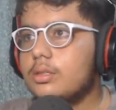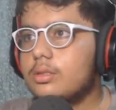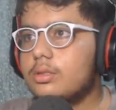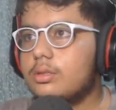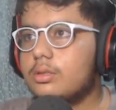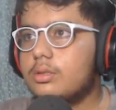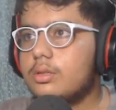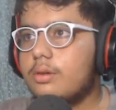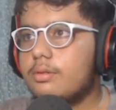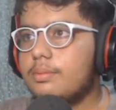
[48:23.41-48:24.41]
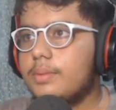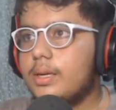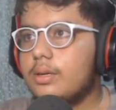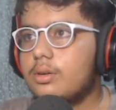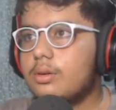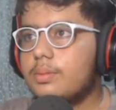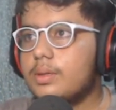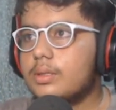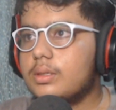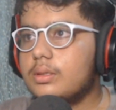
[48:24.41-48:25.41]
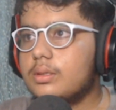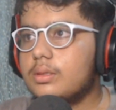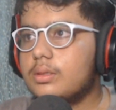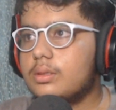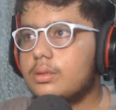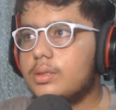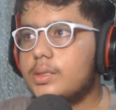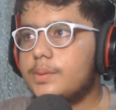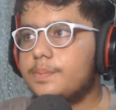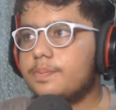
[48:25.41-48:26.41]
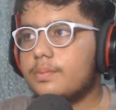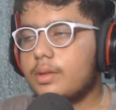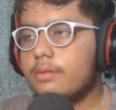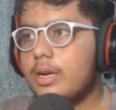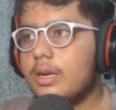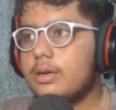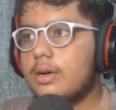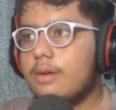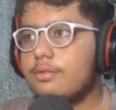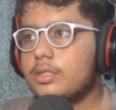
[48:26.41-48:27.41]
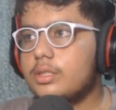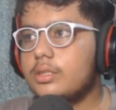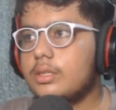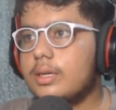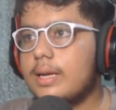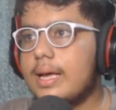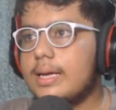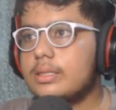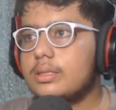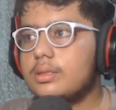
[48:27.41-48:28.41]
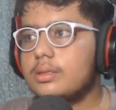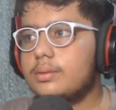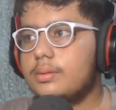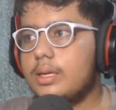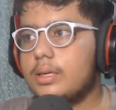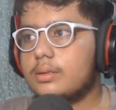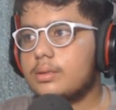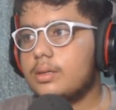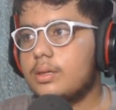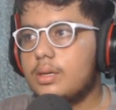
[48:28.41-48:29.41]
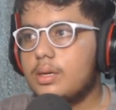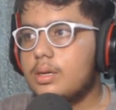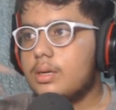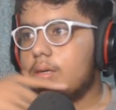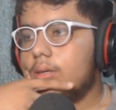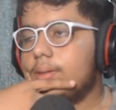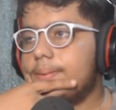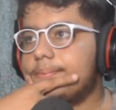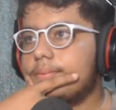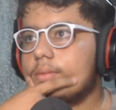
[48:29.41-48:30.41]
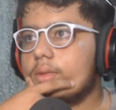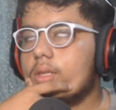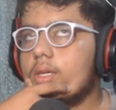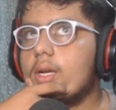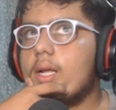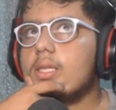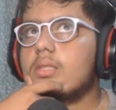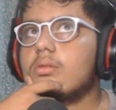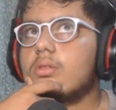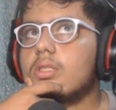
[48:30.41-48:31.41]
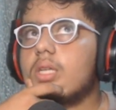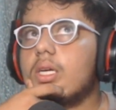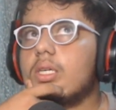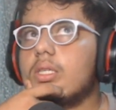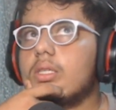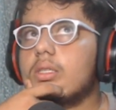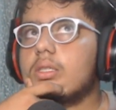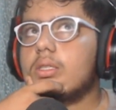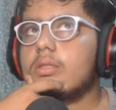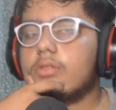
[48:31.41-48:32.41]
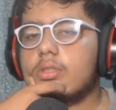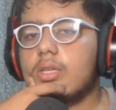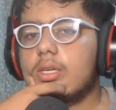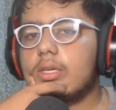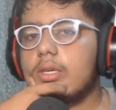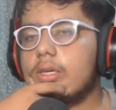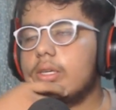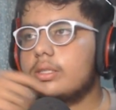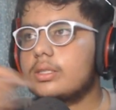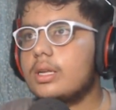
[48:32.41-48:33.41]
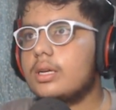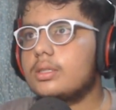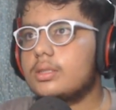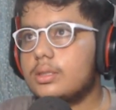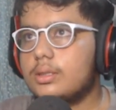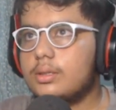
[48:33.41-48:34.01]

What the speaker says: So our main topic is while I was in a glass, the glass was, I think it was like English glass.